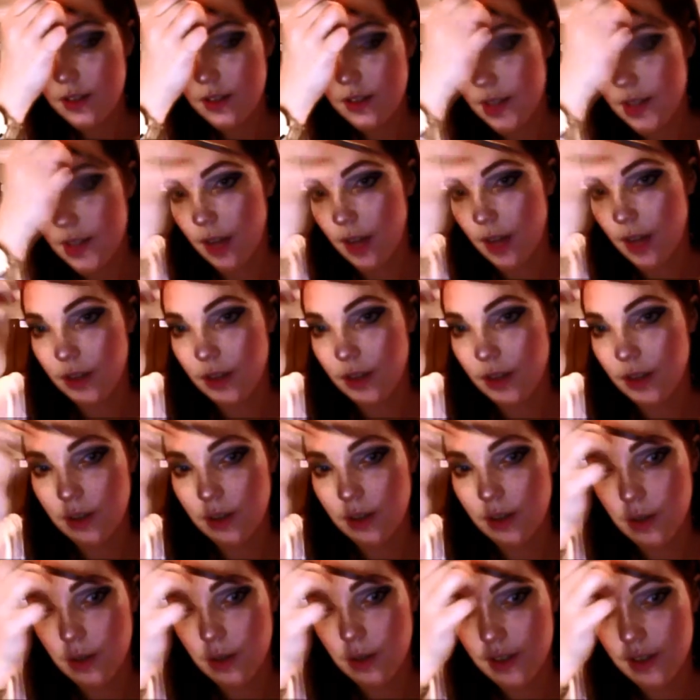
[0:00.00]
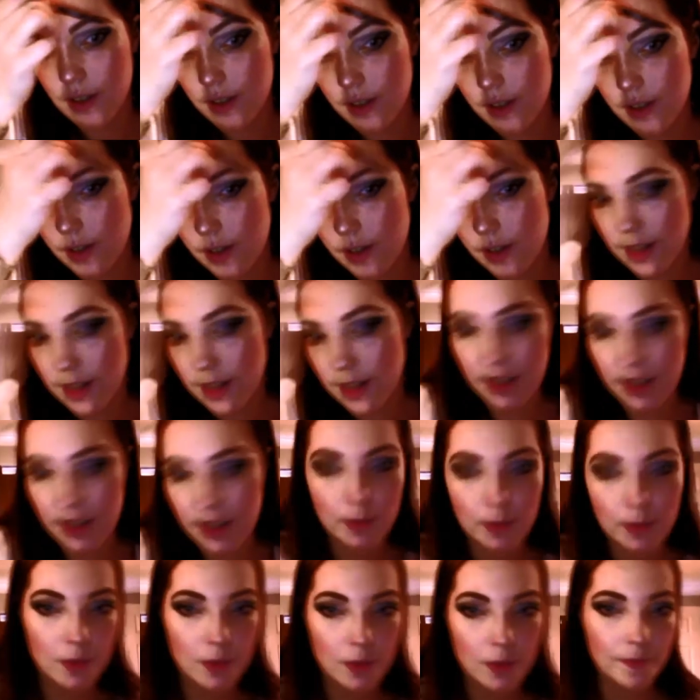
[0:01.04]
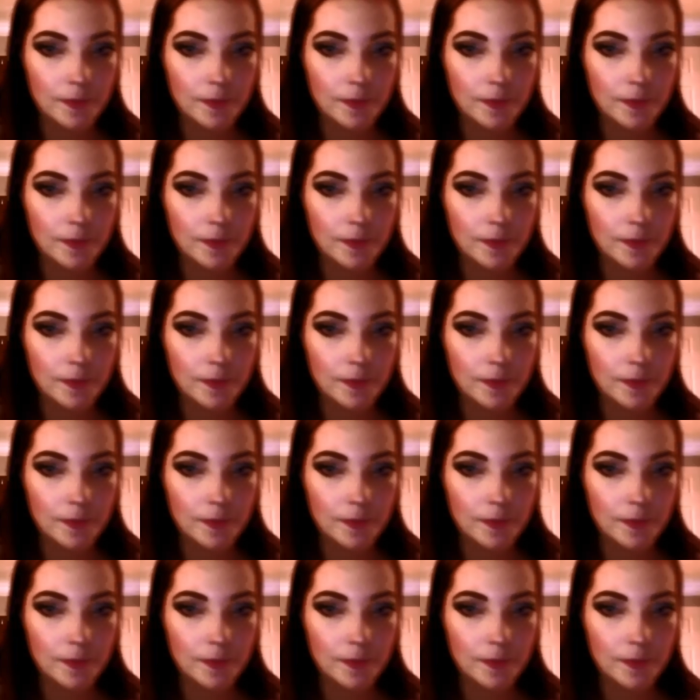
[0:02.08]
I don't look quite so crazy anymore.